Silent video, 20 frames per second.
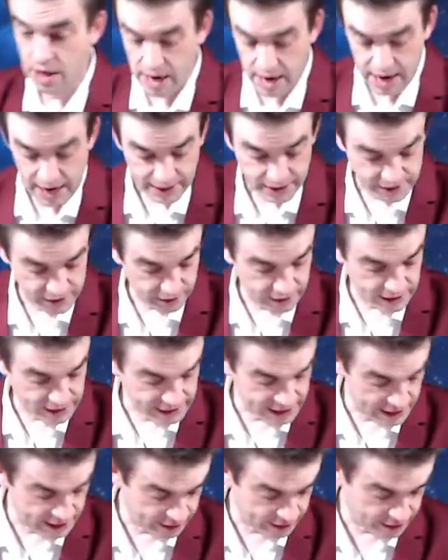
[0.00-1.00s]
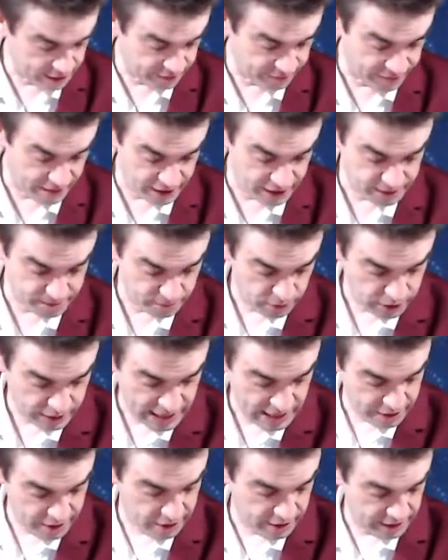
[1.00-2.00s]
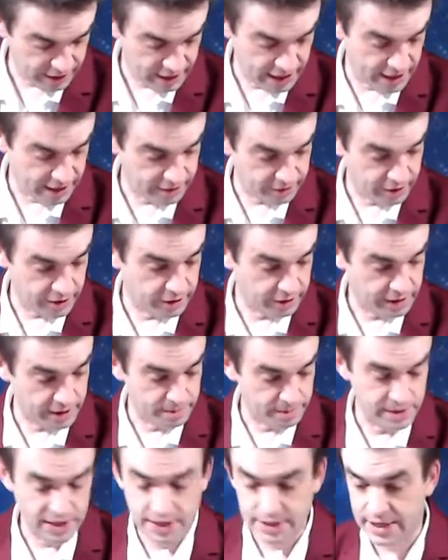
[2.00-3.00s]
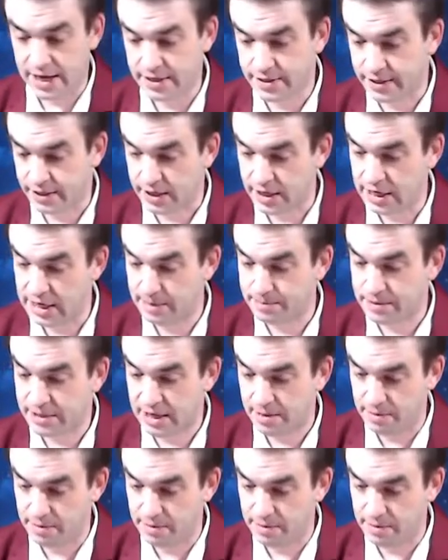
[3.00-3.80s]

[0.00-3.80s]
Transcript: All right, so let's get clarifiers more down here on the end here. Give me this Ace of Cups.